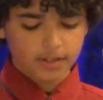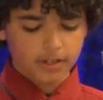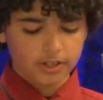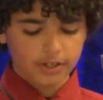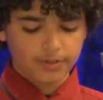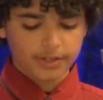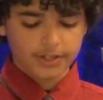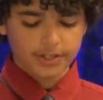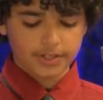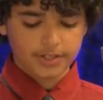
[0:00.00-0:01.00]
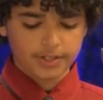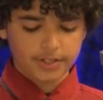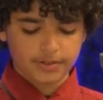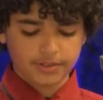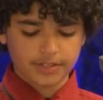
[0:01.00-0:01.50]
All I
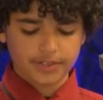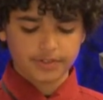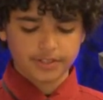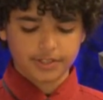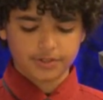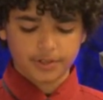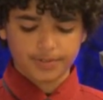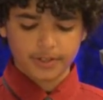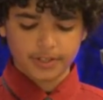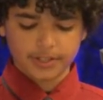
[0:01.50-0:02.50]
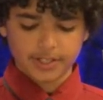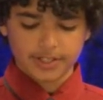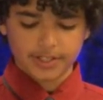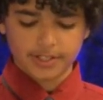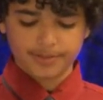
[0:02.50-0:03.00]
wanted to have the teacher apologize
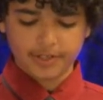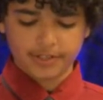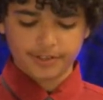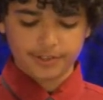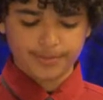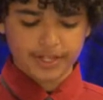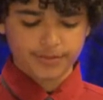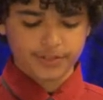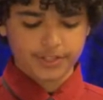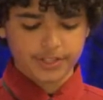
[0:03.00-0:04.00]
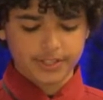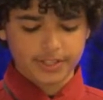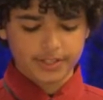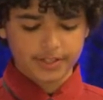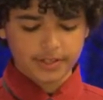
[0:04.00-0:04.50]
and get my lanyard back, which he
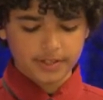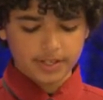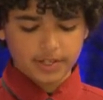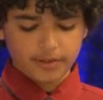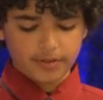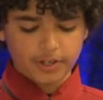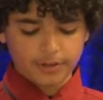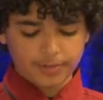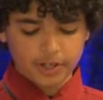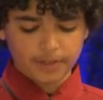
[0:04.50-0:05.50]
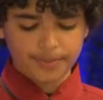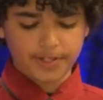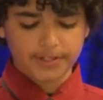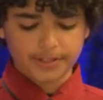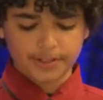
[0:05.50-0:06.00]
did. We are proud
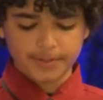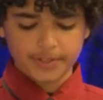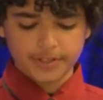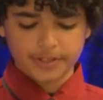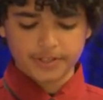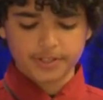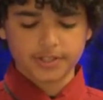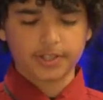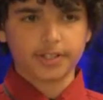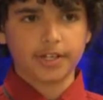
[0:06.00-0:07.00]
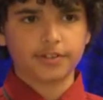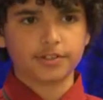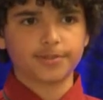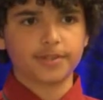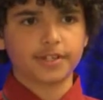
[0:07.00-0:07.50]
Palestinian Americans, just like the
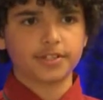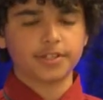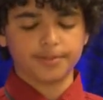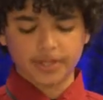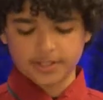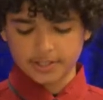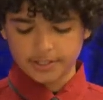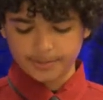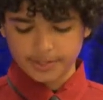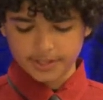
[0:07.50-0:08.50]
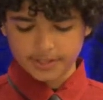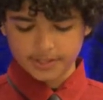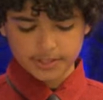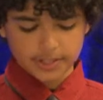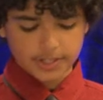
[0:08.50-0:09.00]
Irish Americans and Mexican
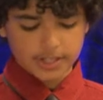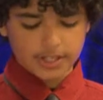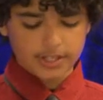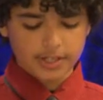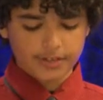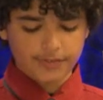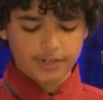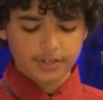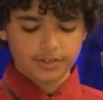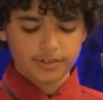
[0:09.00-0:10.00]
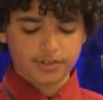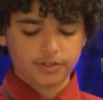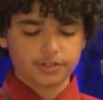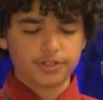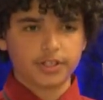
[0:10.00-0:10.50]
Americans, and every other
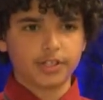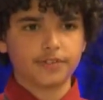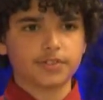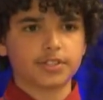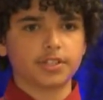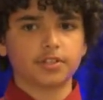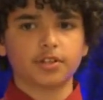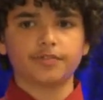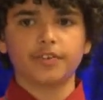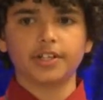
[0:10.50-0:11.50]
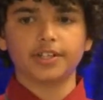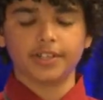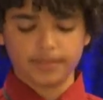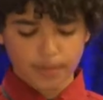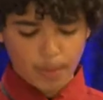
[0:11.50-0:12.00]
culture that lives in Silicon Valley.